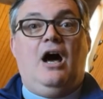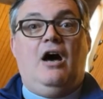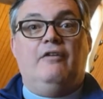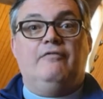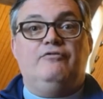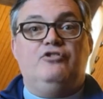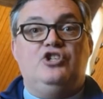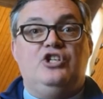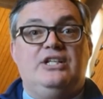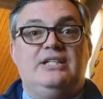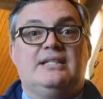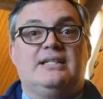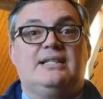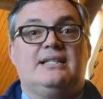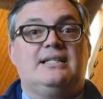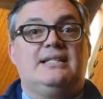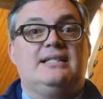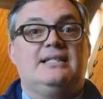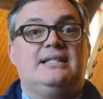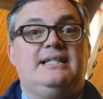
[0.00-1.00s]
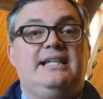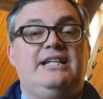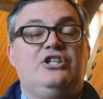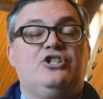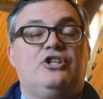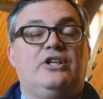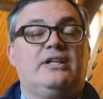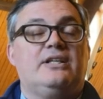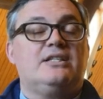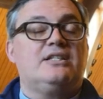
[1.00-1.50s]
of Jesus'
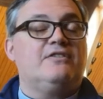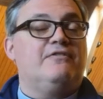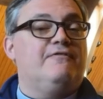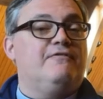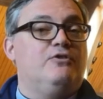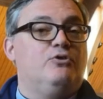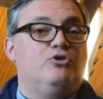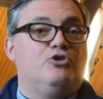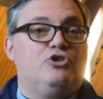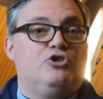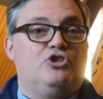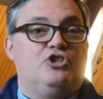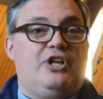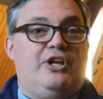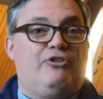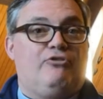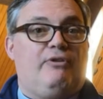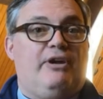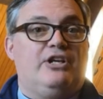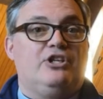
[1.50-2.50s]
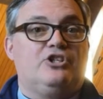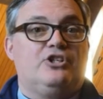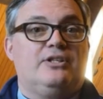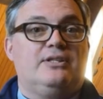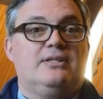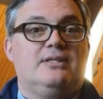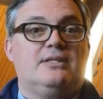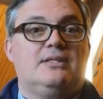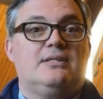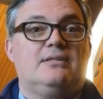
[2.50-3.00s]
teachings to future
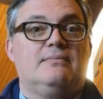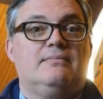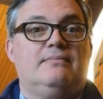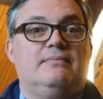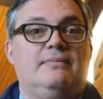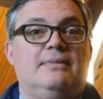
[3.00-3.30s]
generations.